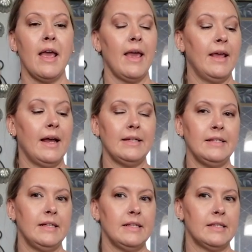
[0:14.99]
and I
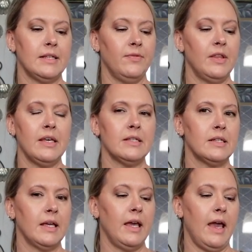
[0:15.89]
did sift this
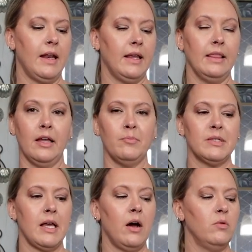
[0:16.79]
to get any
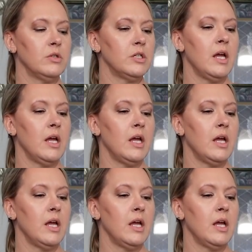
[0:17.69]
lumps out.